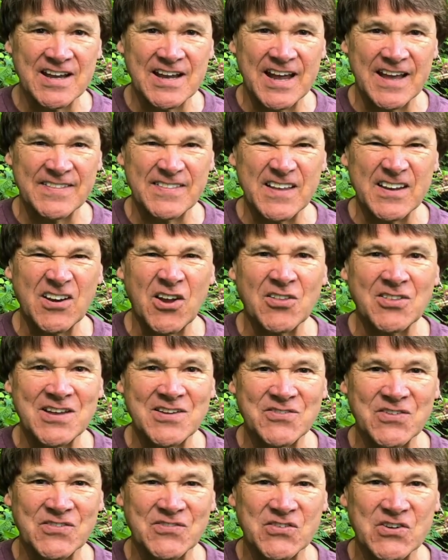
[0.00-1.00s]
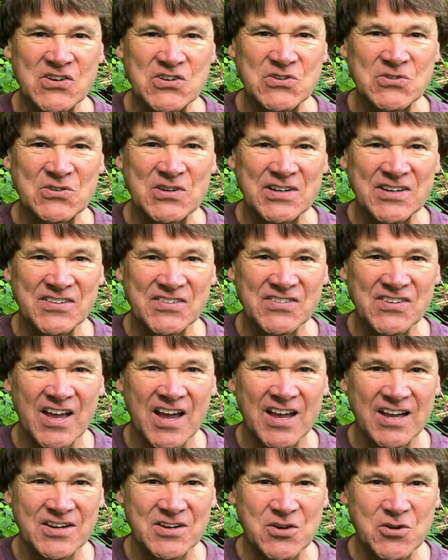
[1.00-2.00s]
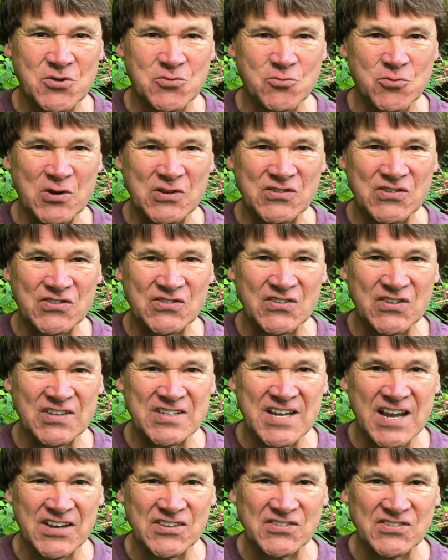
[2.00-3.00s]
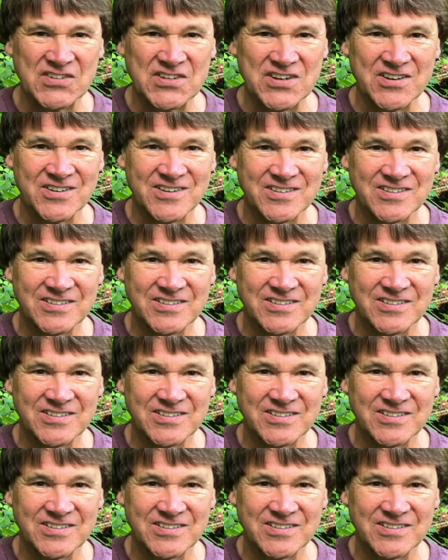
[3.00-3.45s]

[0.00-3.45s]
and then I'll leave it for you to decide which is the tastier.